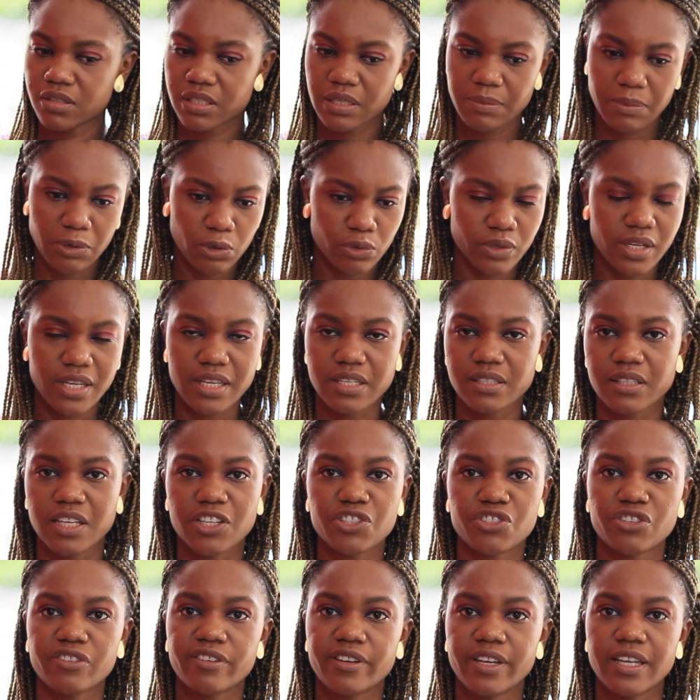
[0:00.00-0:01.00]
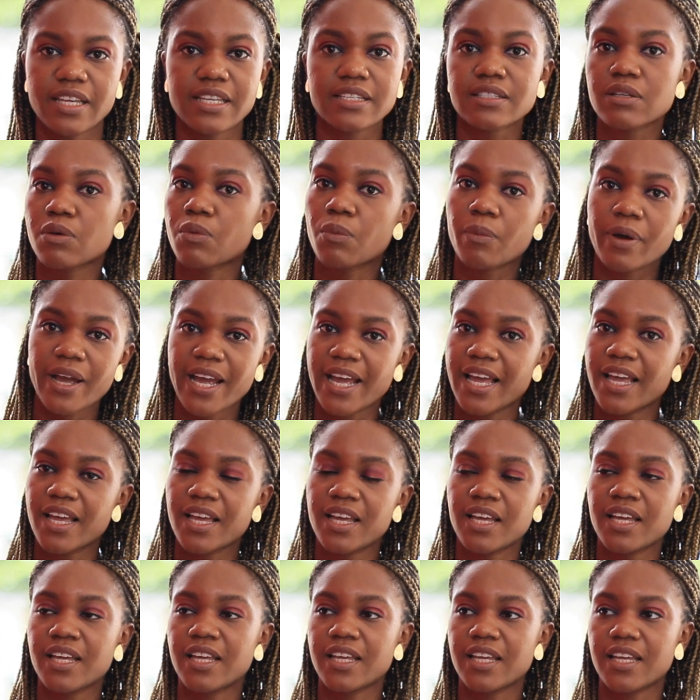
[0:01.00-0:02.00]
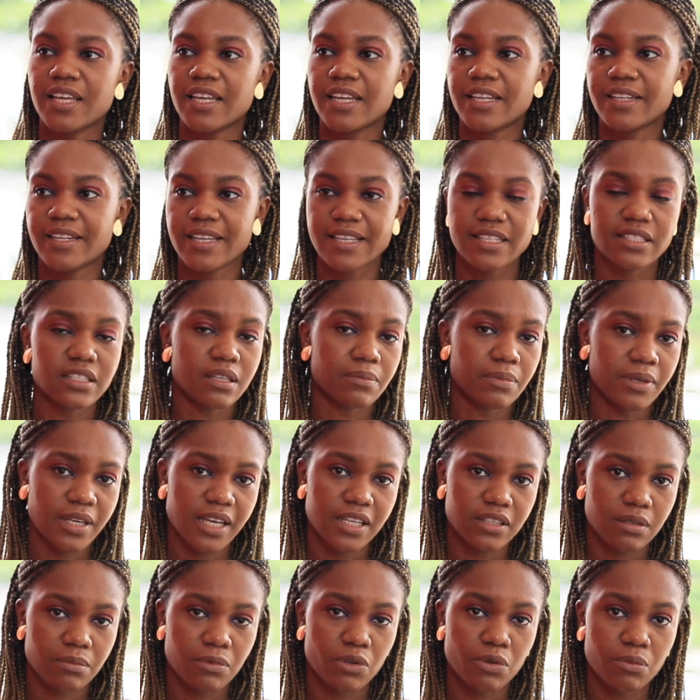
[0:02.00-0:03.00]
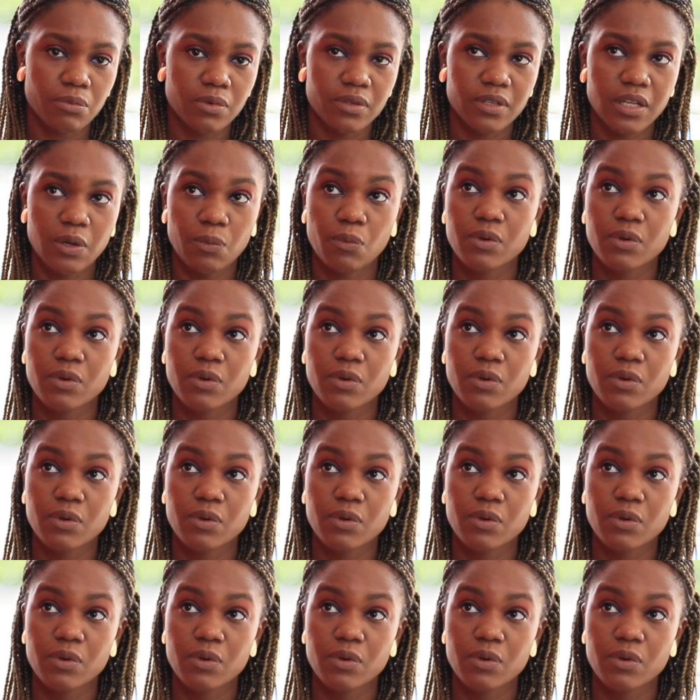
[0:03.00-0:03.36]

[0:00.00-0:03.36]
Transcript: to be honest, Nigeria isn't where it needs to be at the moment.